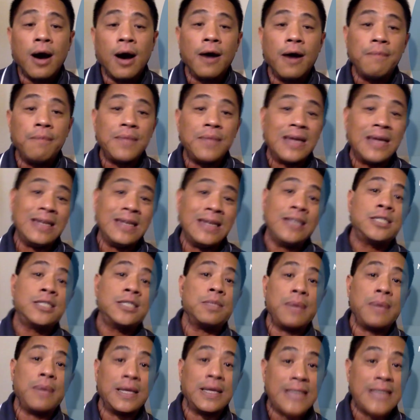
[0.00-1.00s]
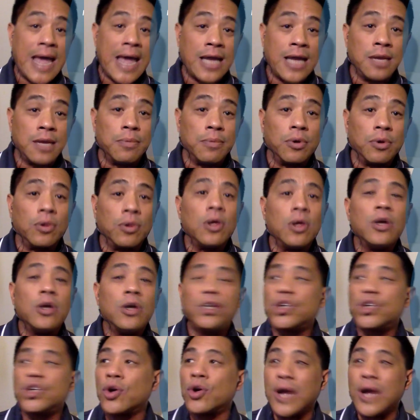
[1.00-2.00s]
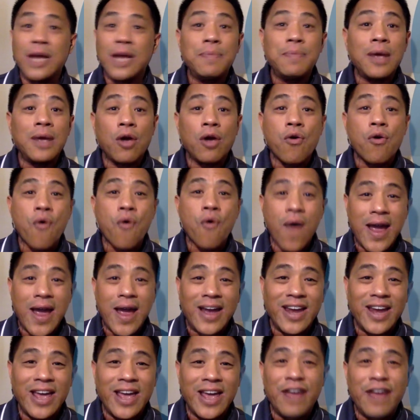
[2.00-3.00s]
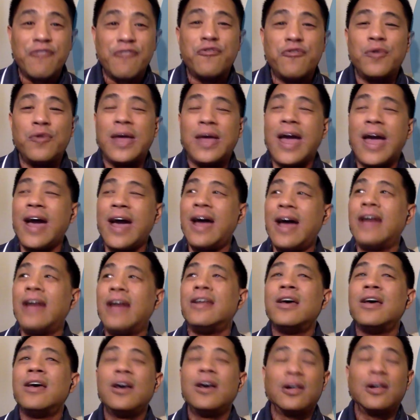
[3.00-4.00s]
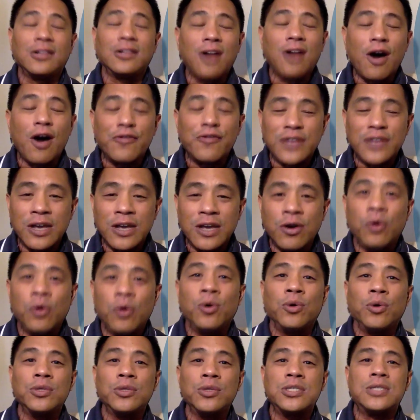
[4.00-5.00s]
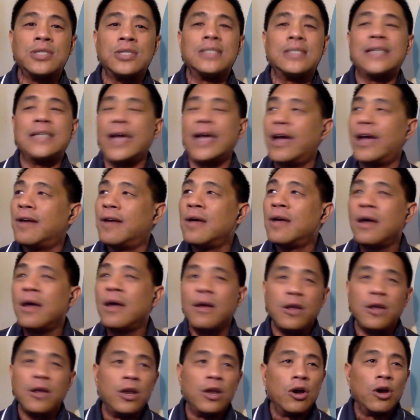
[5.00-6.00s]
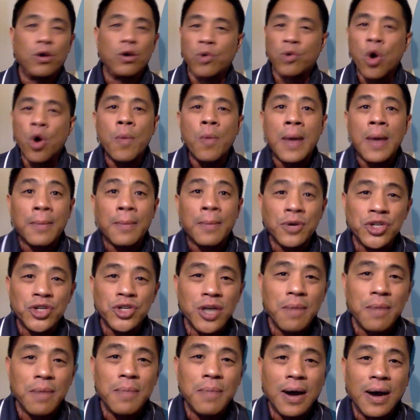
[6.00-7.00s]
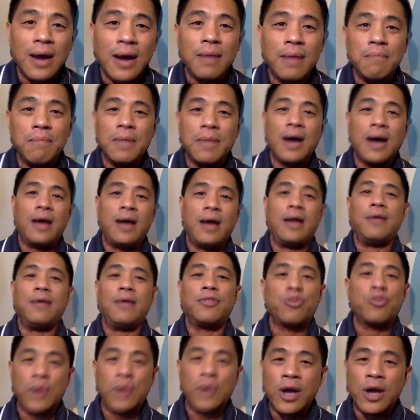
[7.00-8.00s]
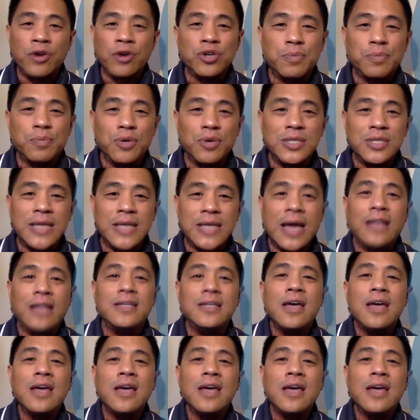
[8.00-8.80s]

It needs to be attainable. Sure, it'd be great if we had lofty goals to say, grow membership by 300%.